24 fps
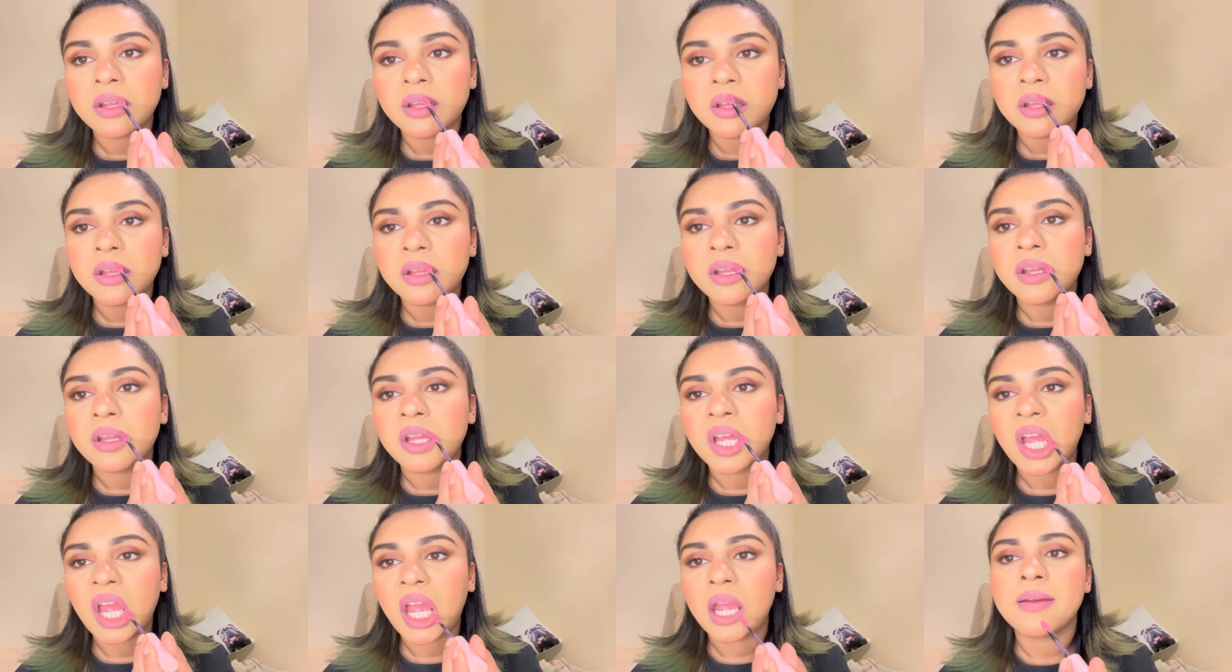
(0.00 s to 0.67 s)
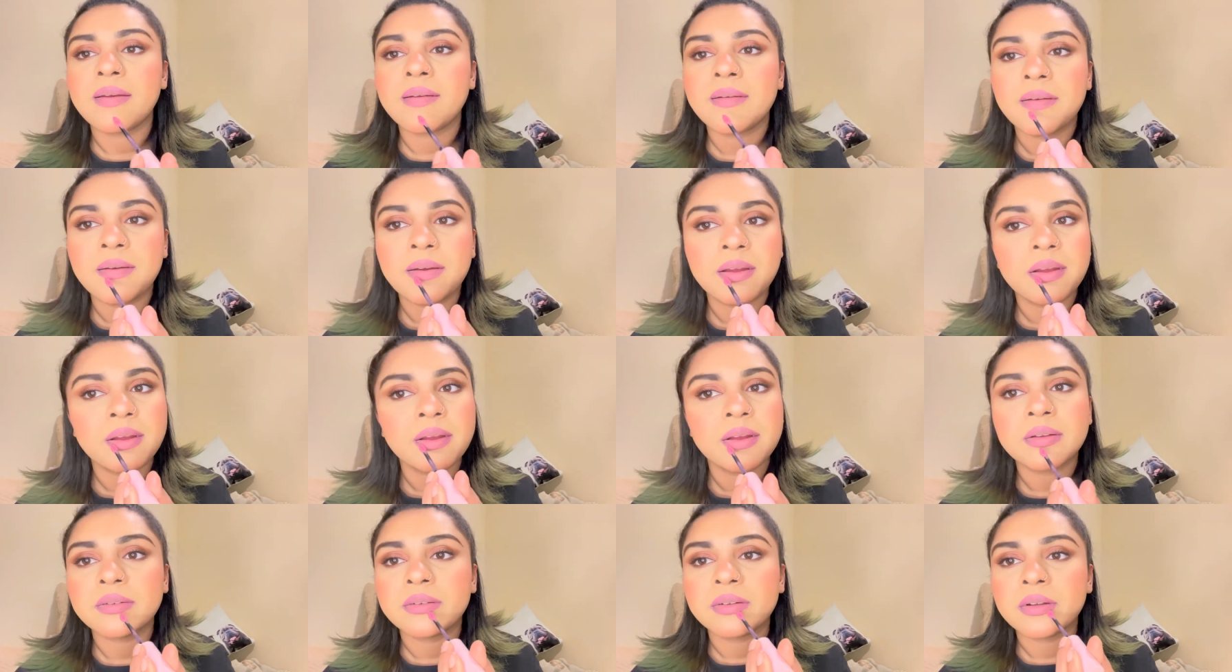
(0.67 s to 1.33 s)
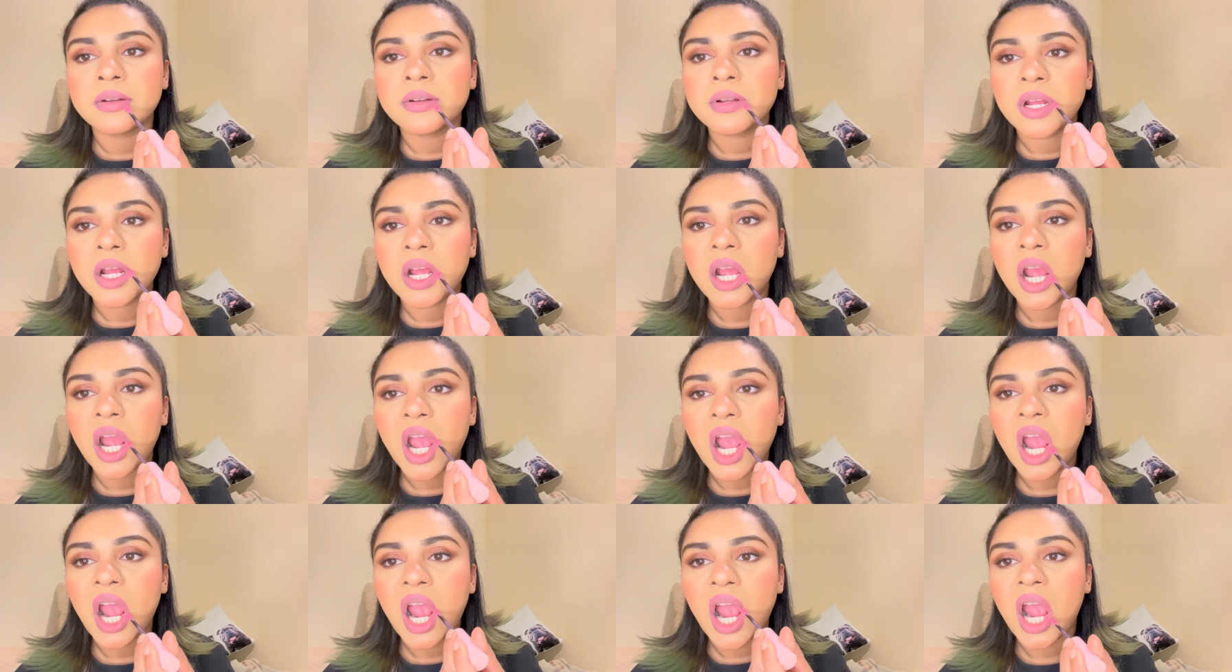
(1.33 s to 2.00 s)
Anyway, so I've lined all my lips
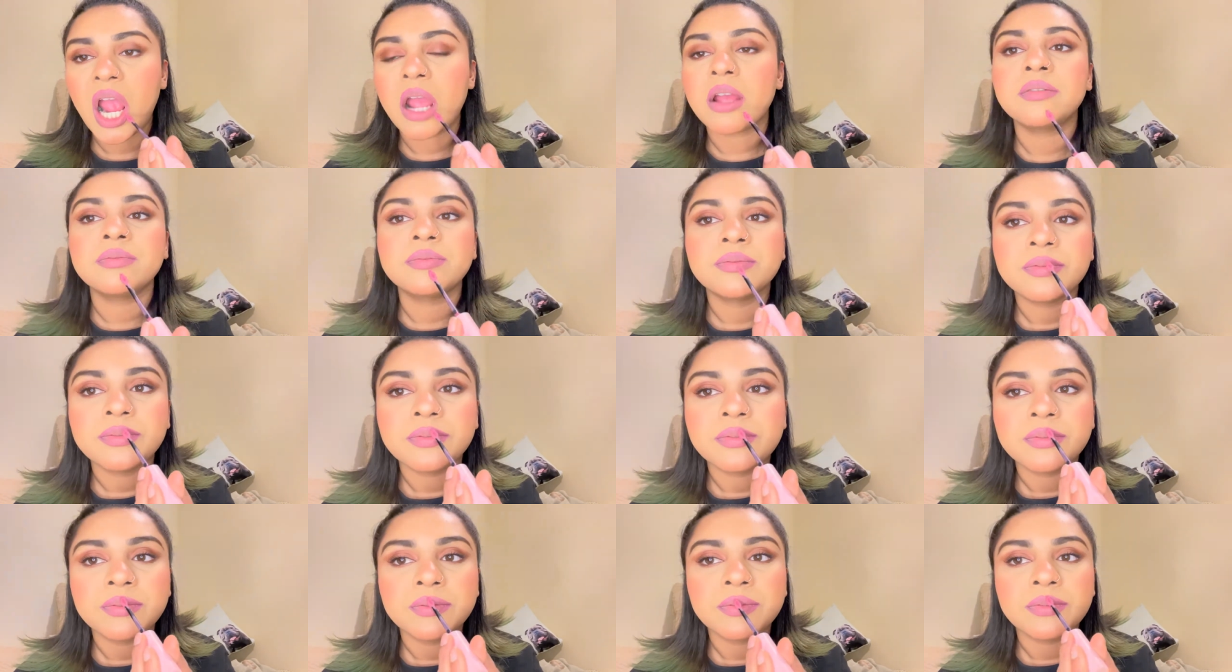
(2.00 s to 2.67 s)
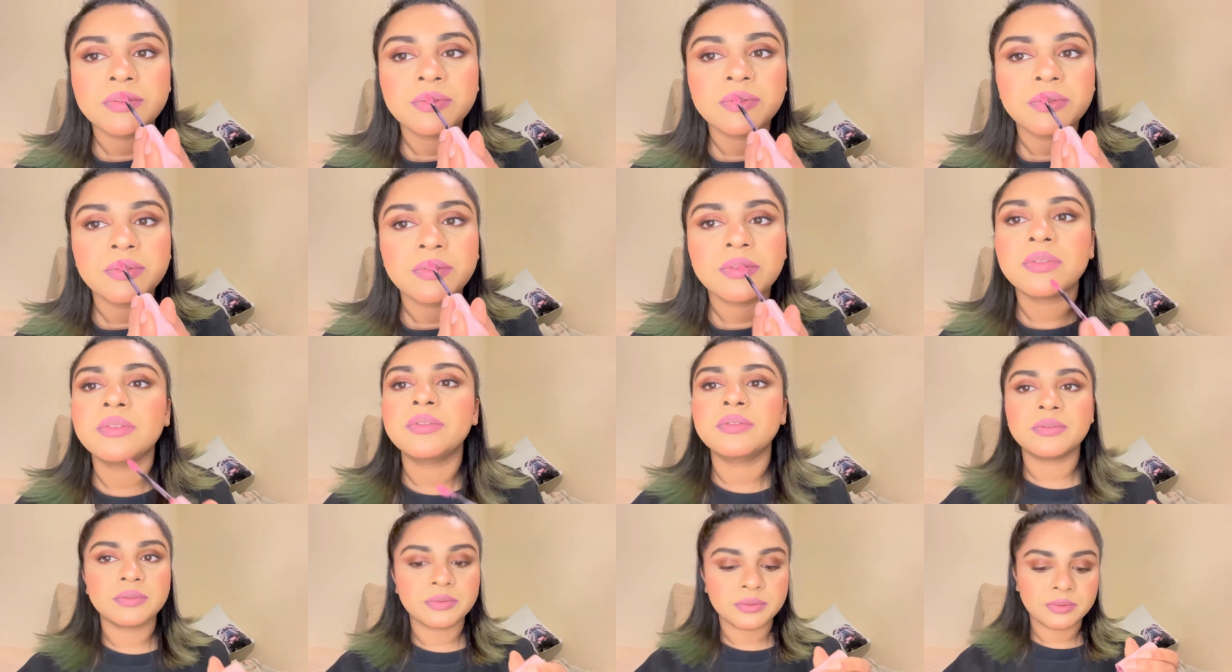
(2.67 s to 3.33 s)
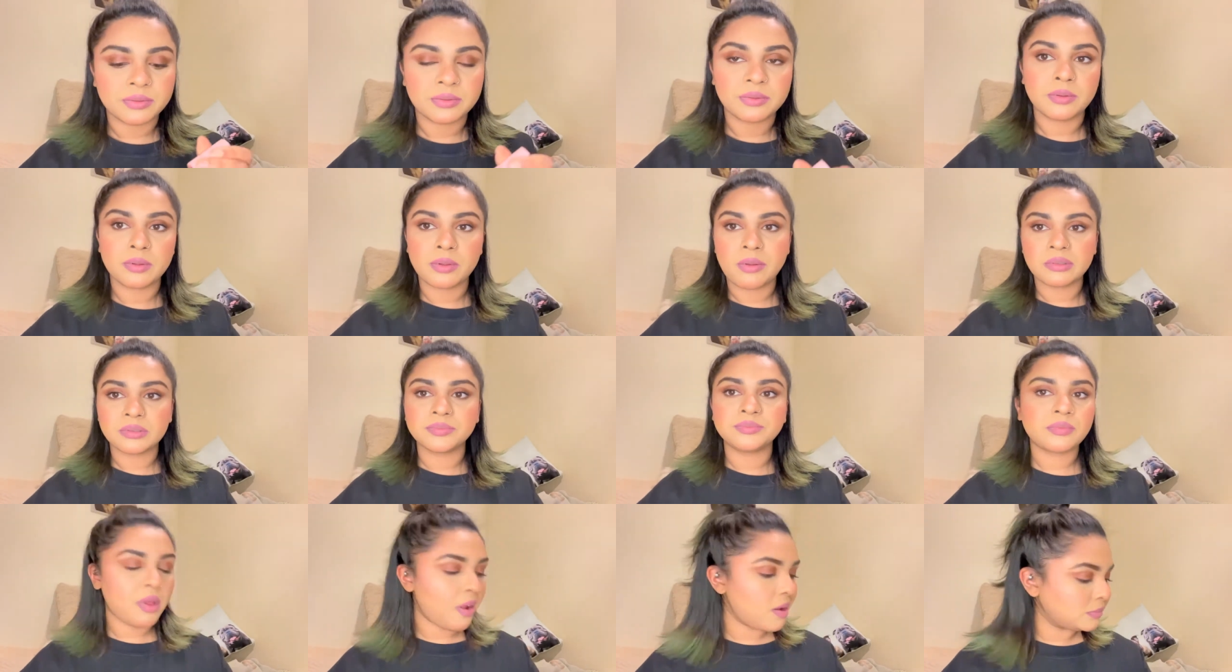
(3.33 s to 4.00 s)
here. I'm just going to grab the lipstick
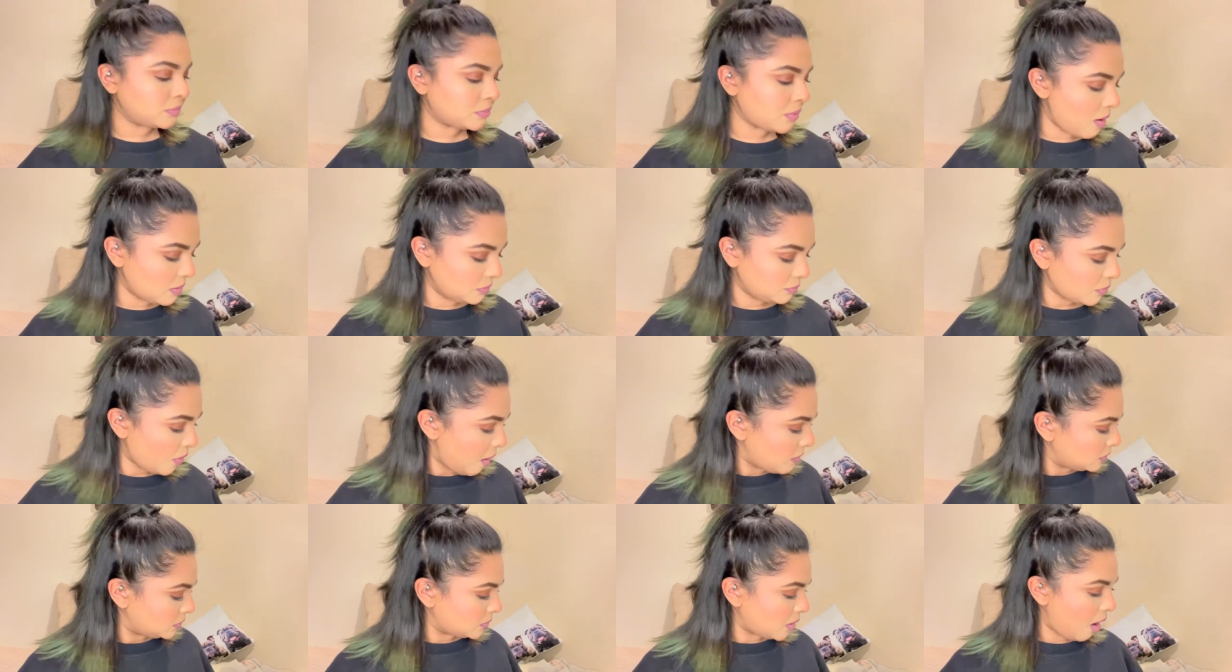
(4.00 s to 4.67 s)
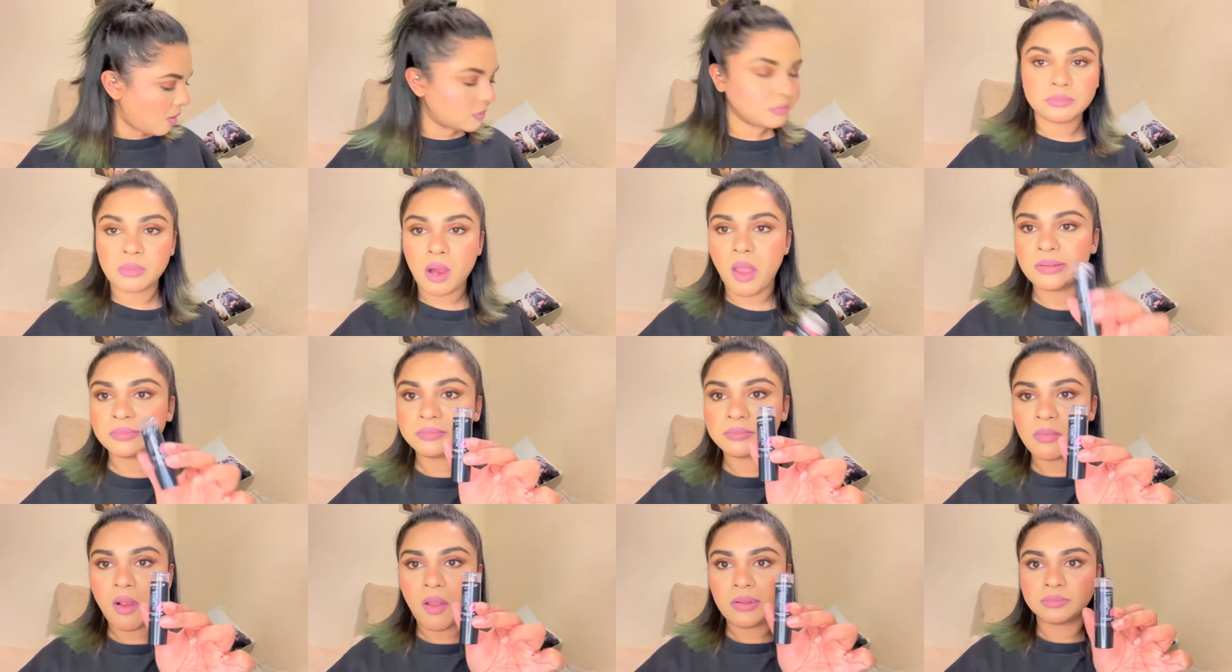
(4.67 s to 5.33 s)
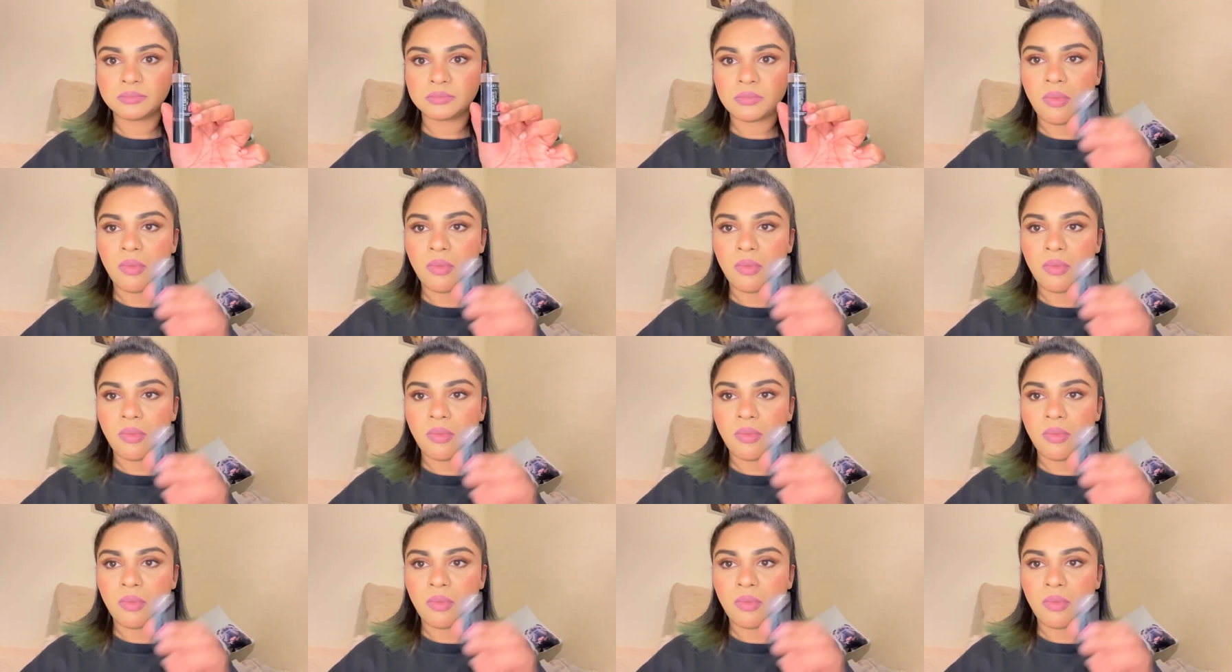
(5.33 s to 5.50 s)
and then put it all over my lips.